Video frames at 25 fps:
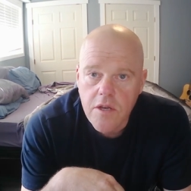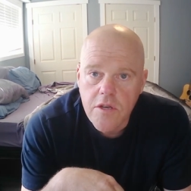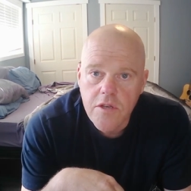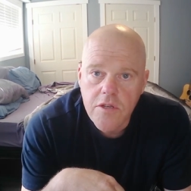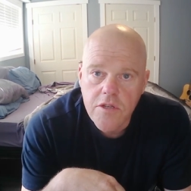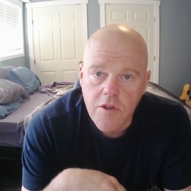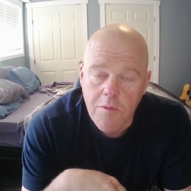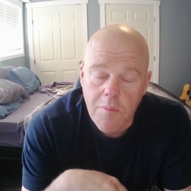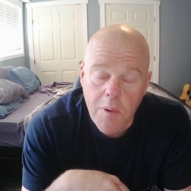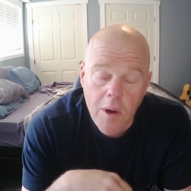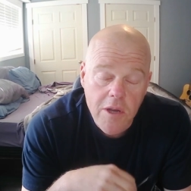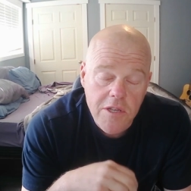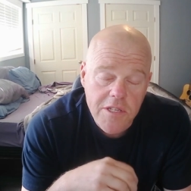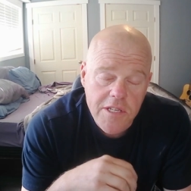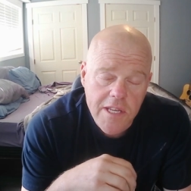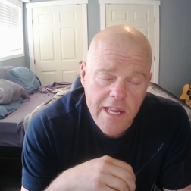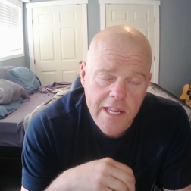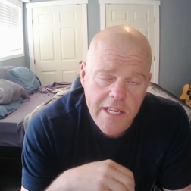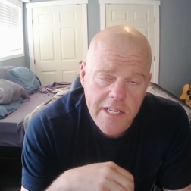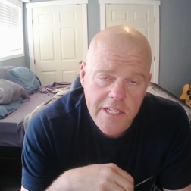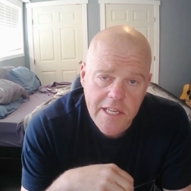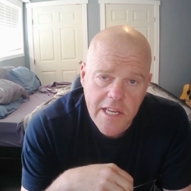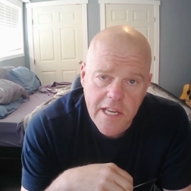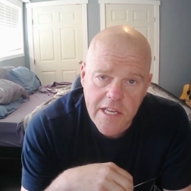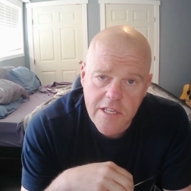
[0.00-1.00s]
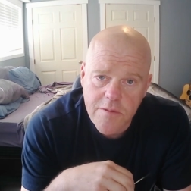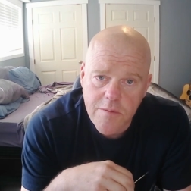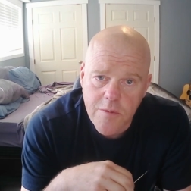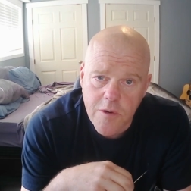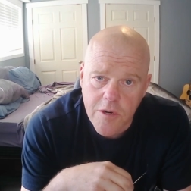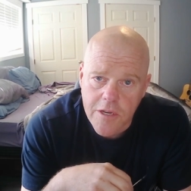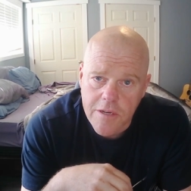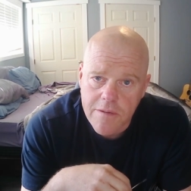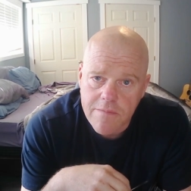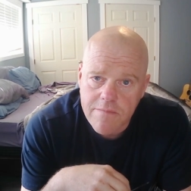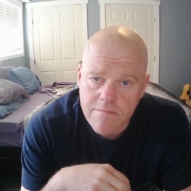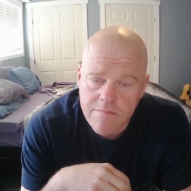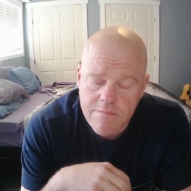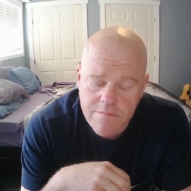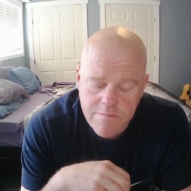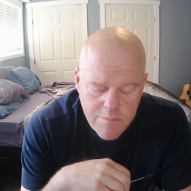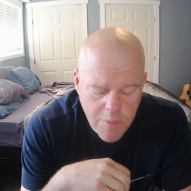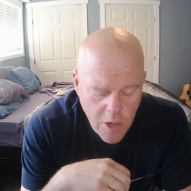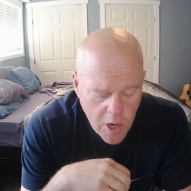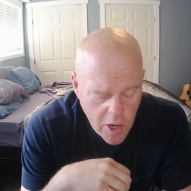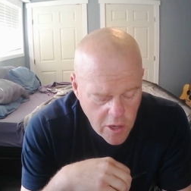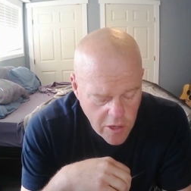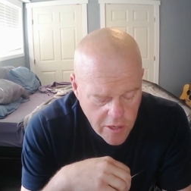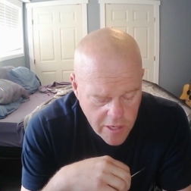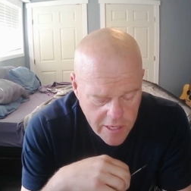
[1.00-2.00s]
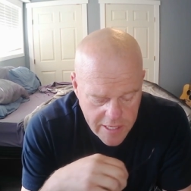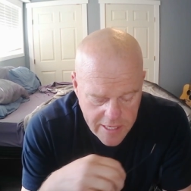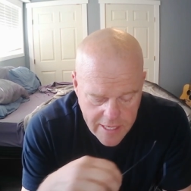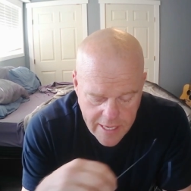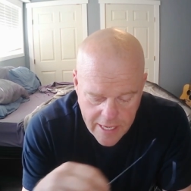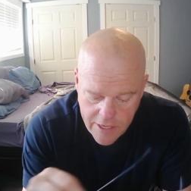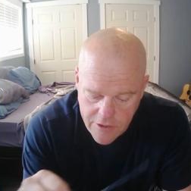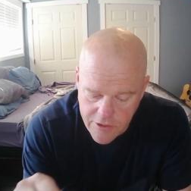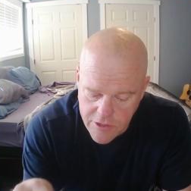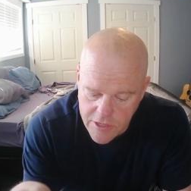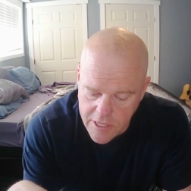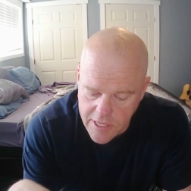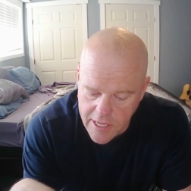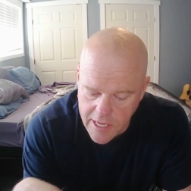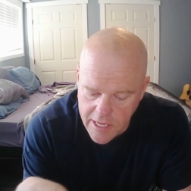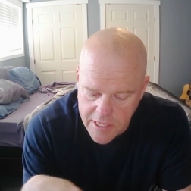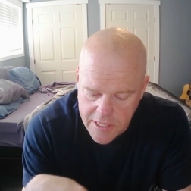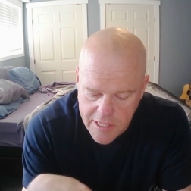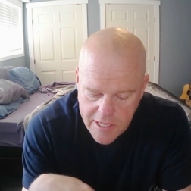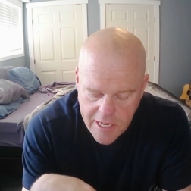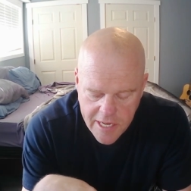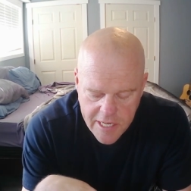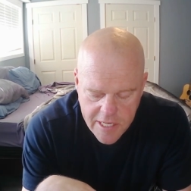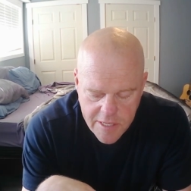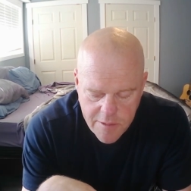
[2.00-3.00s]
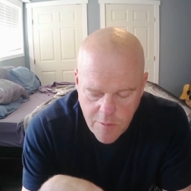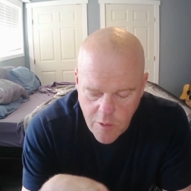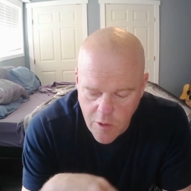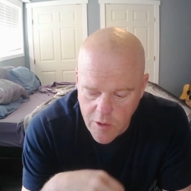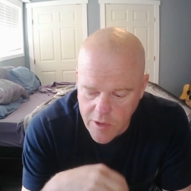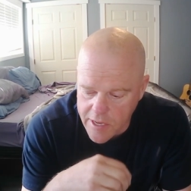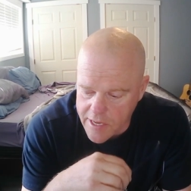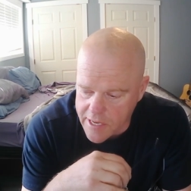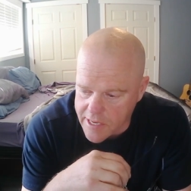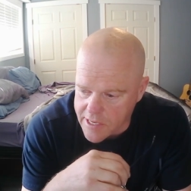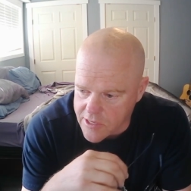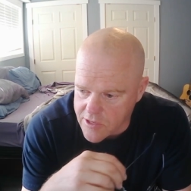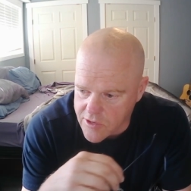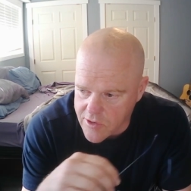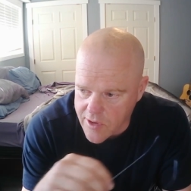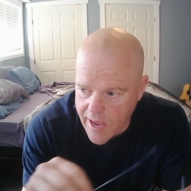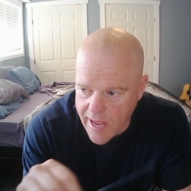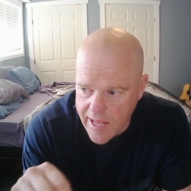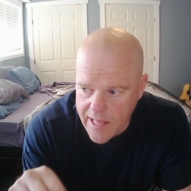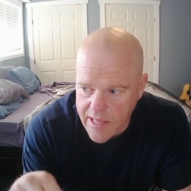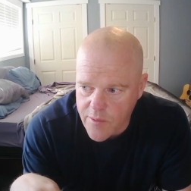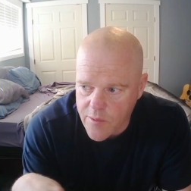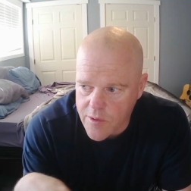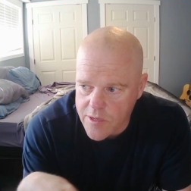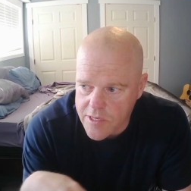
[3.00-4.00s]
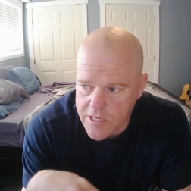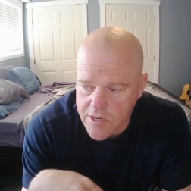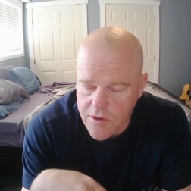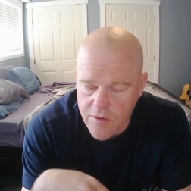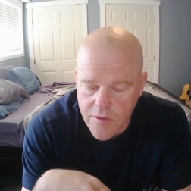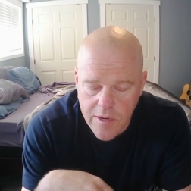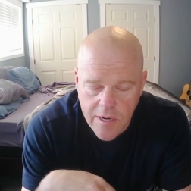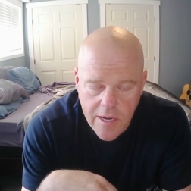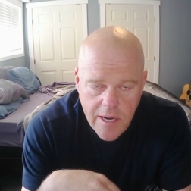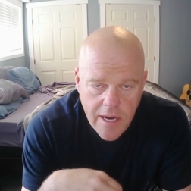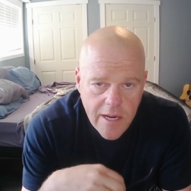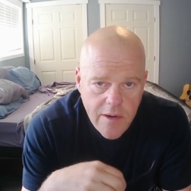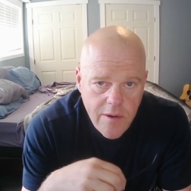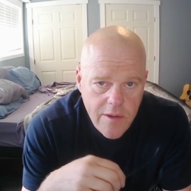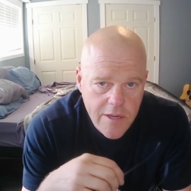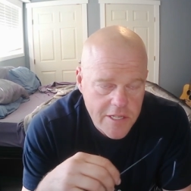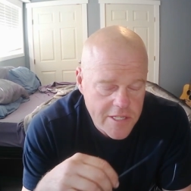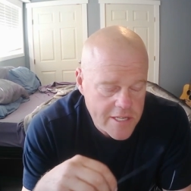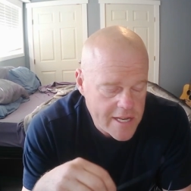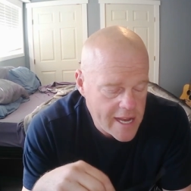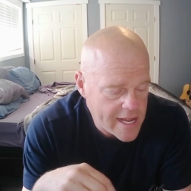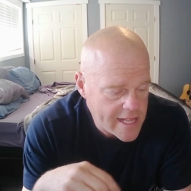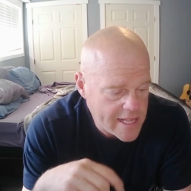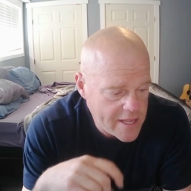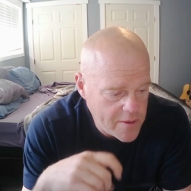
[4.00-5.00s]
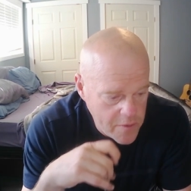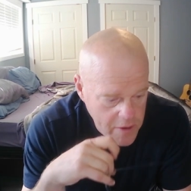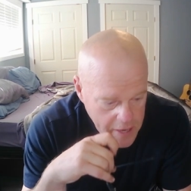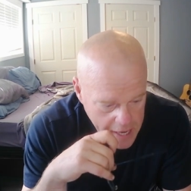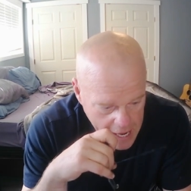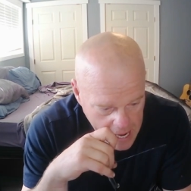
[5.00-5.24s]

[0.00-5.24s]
So Paul's telling his testimony. Paul continues to tell his testimony, exactly what's going on, exactly what